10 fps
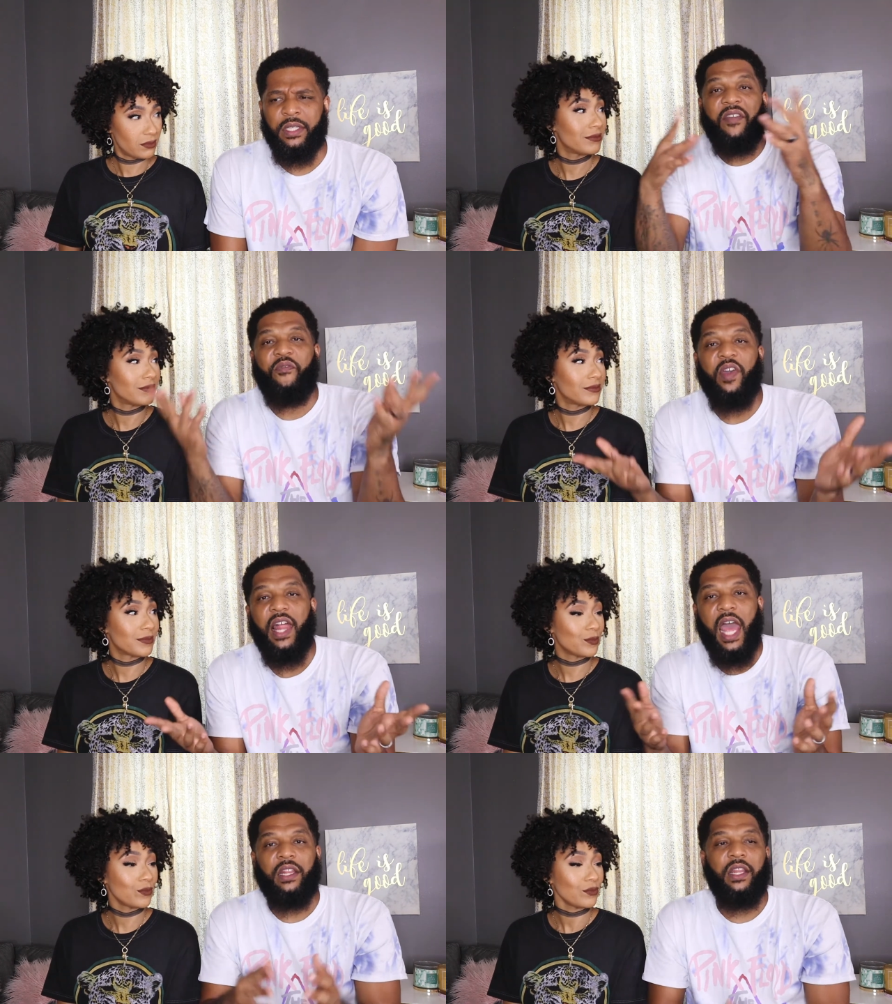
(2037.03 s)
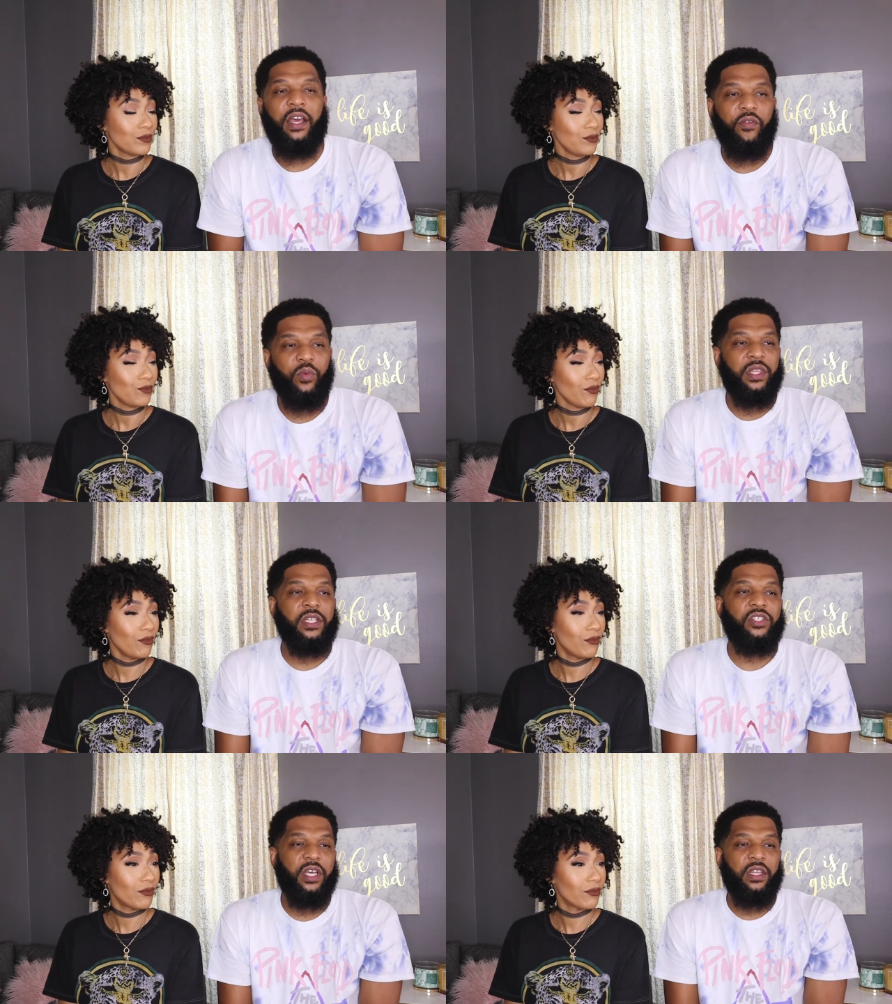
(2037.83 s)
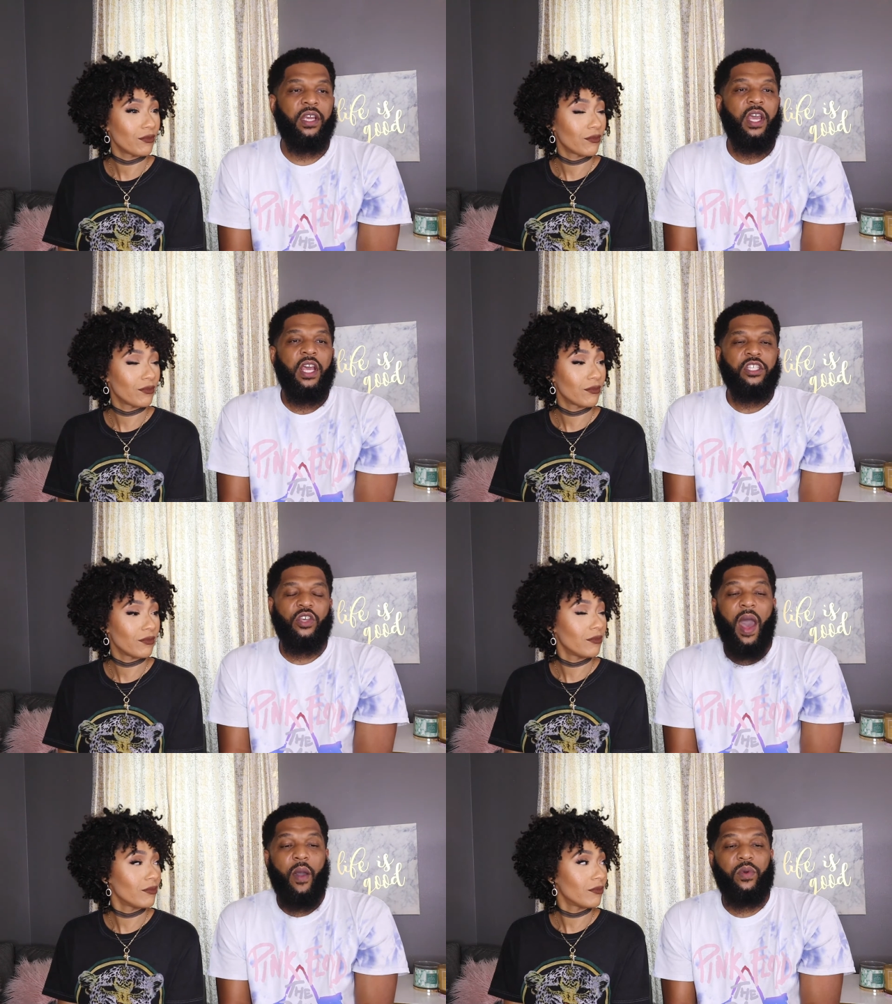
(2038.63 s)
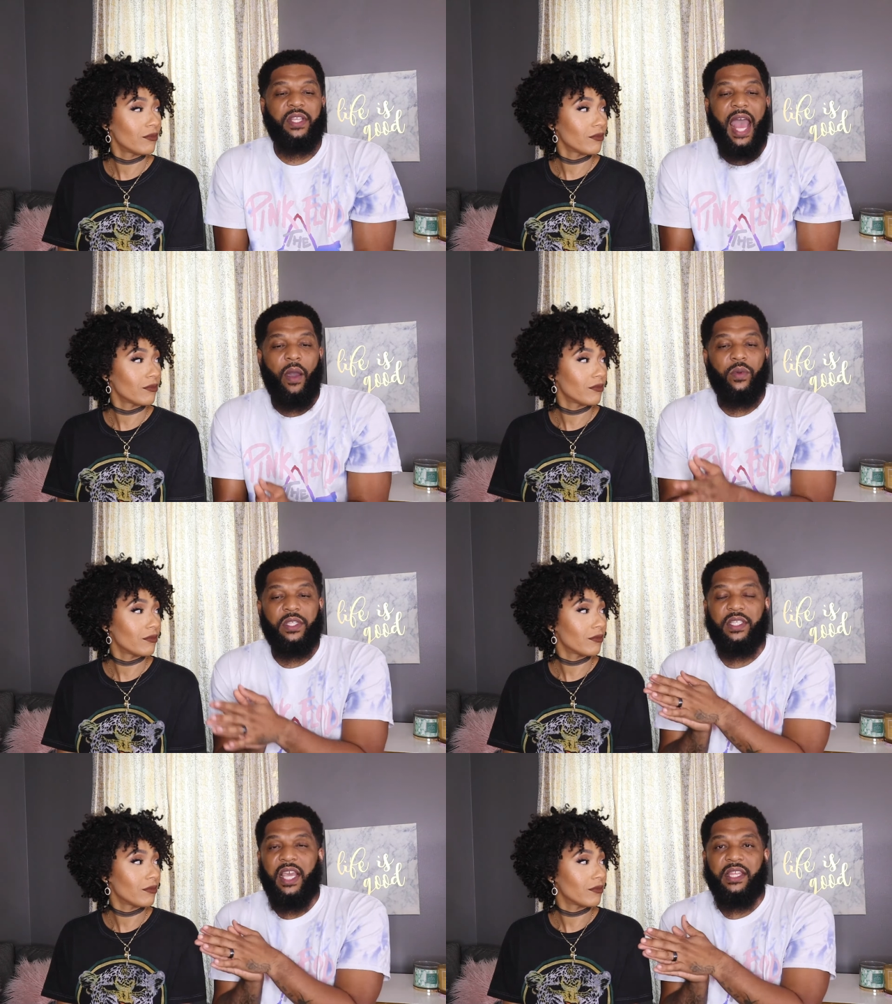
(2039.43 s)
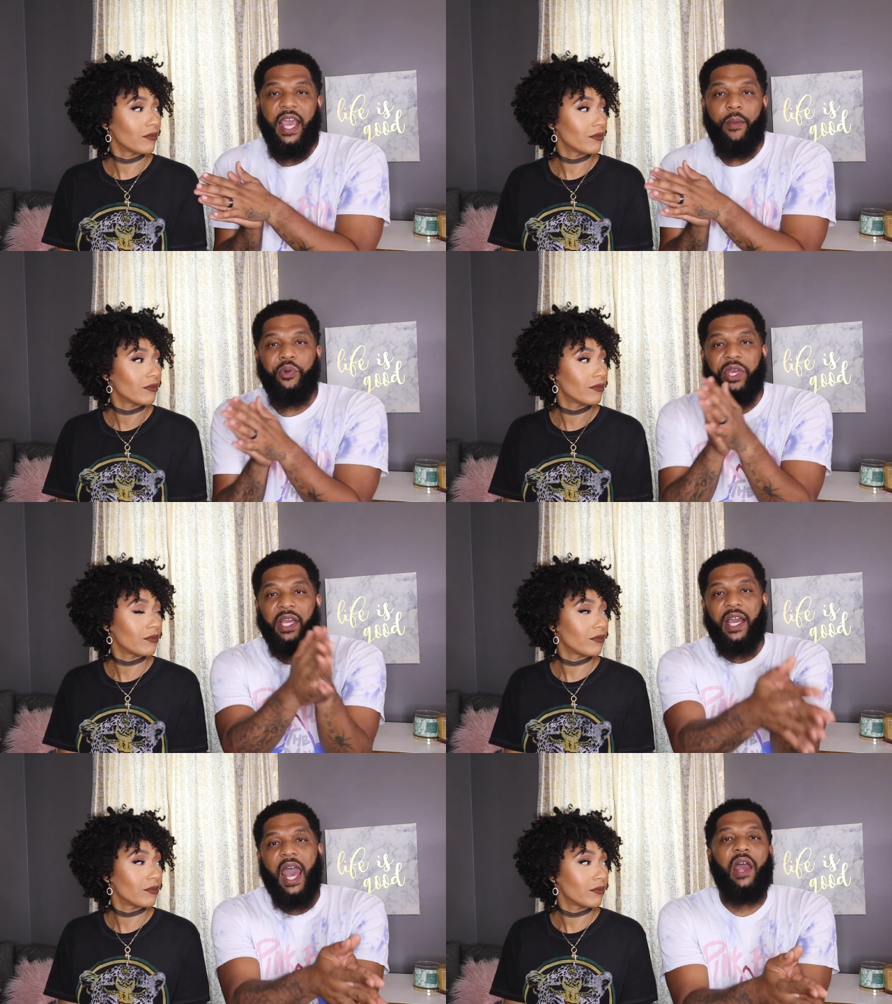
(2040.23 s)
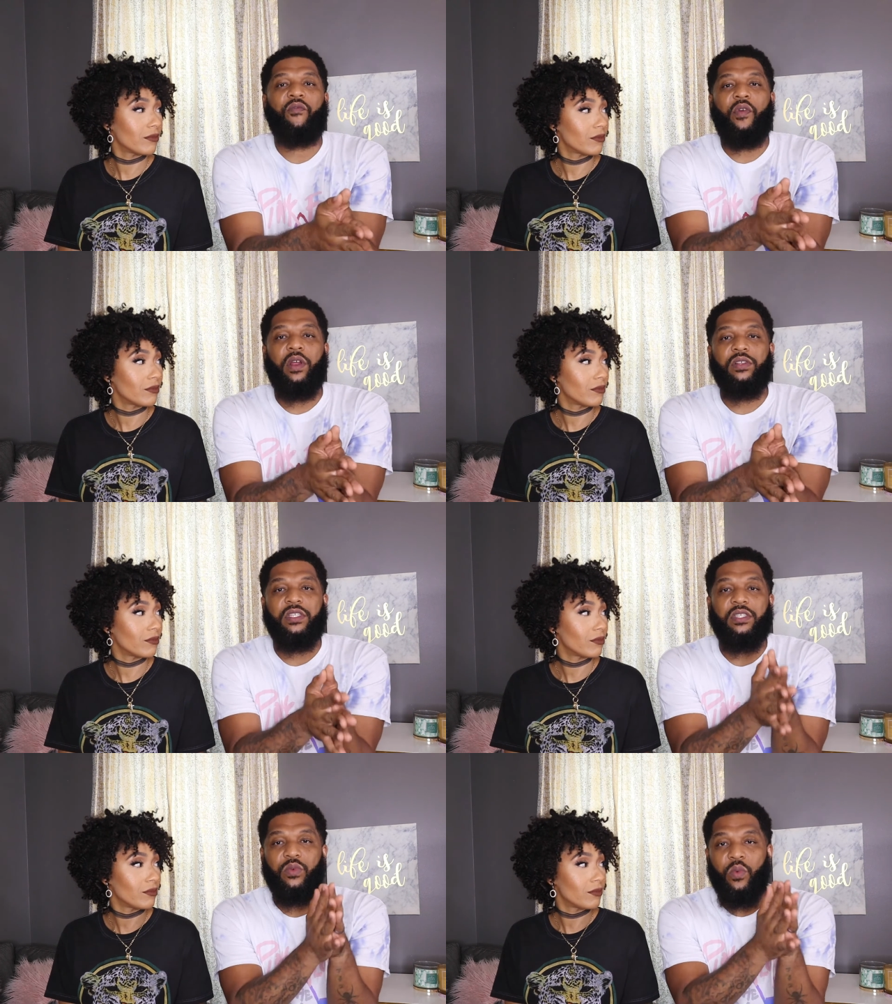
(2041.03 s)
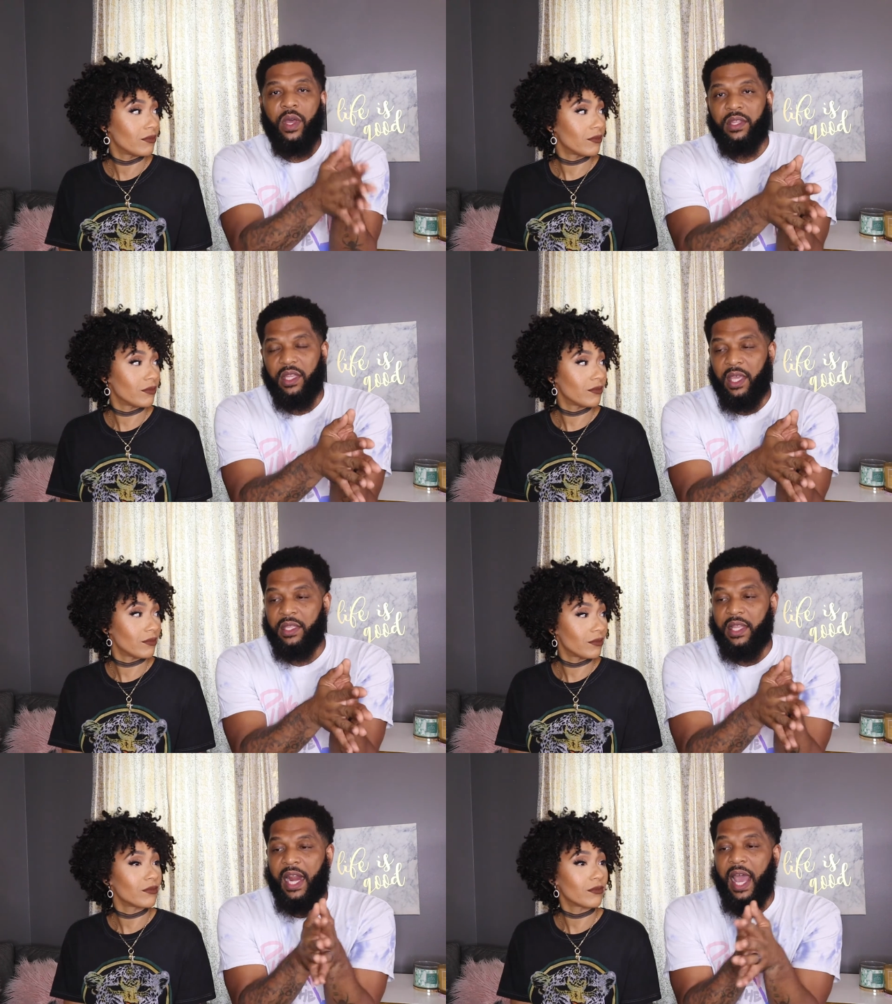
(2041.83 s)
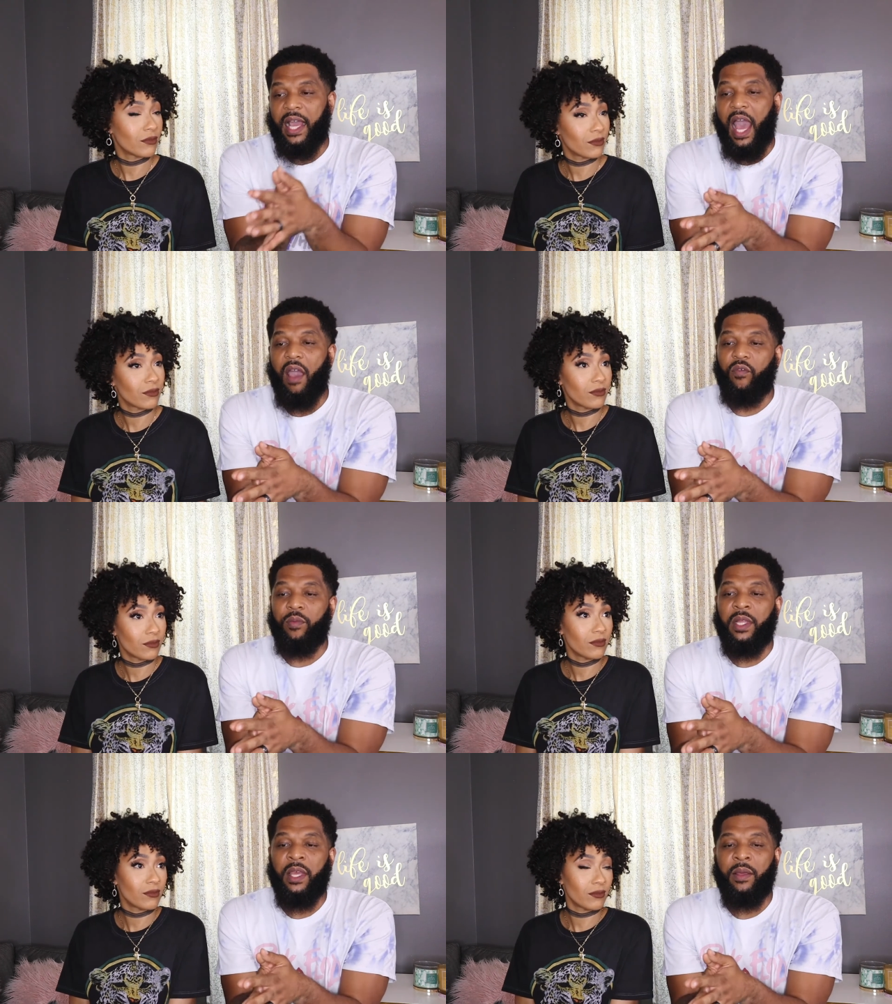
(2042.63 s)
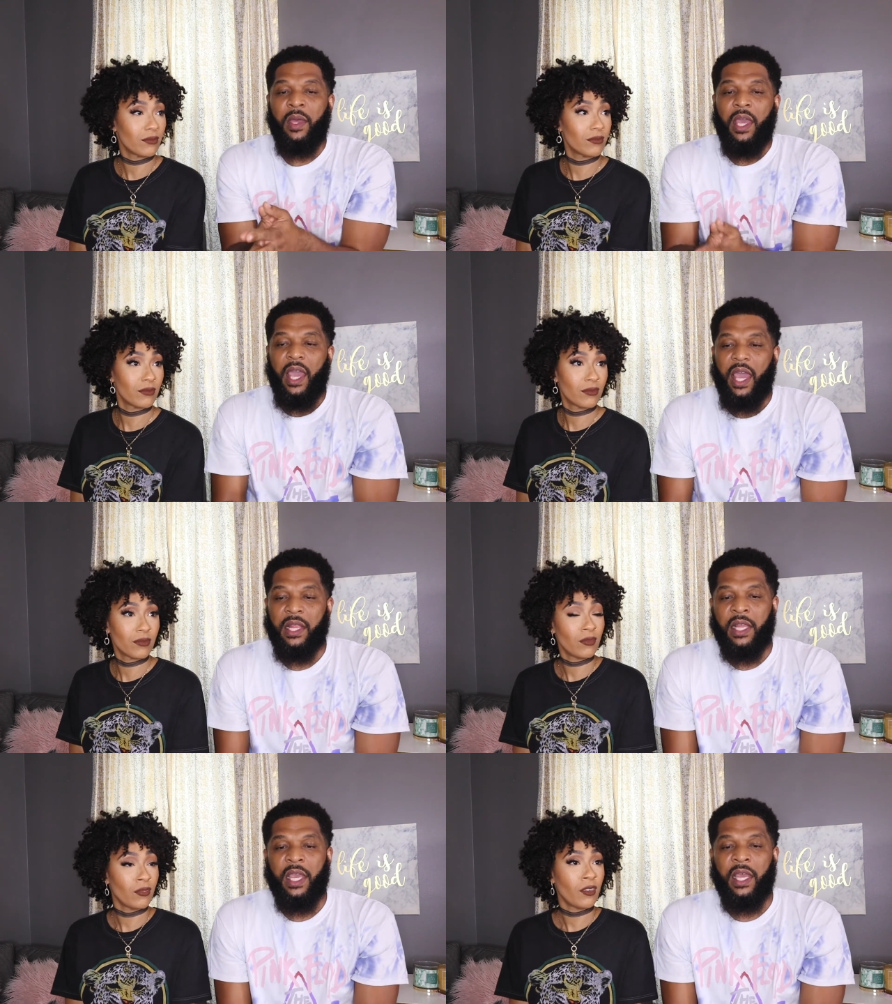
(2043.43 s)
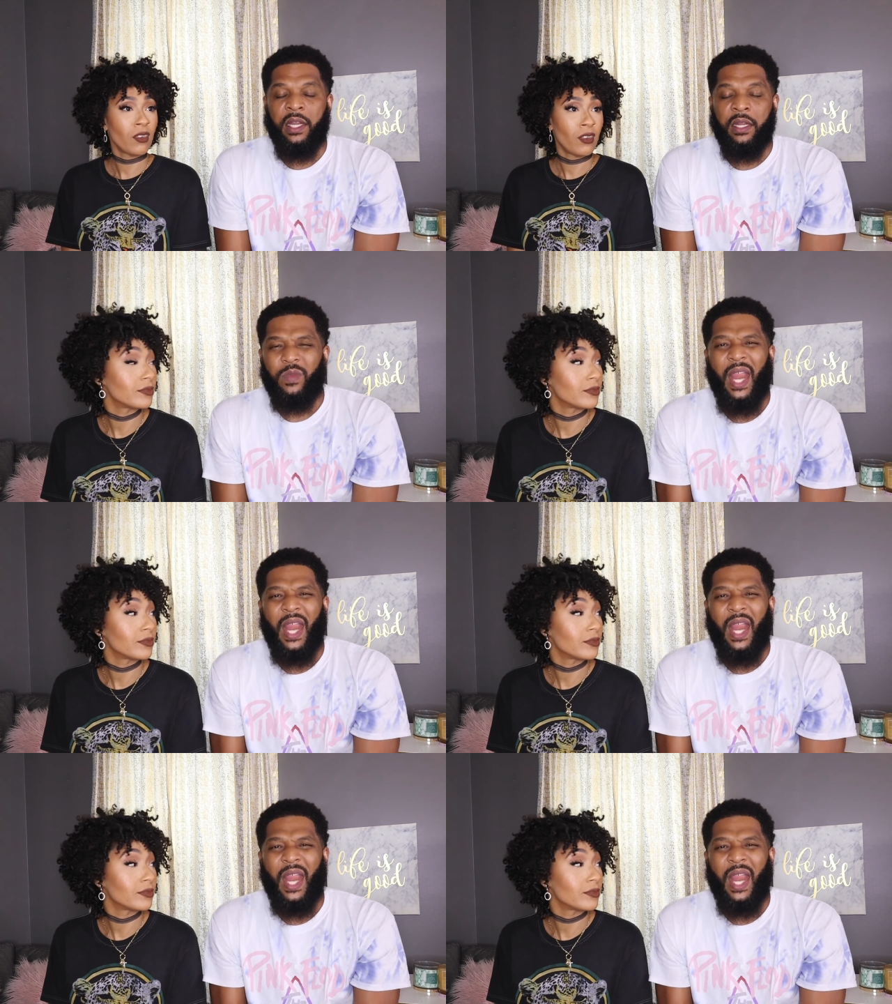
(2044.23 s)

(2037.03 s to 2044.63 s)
Speaker 1: and they fell out of love with each other. So I would I would say that putting God first is the one thing that I got from them and then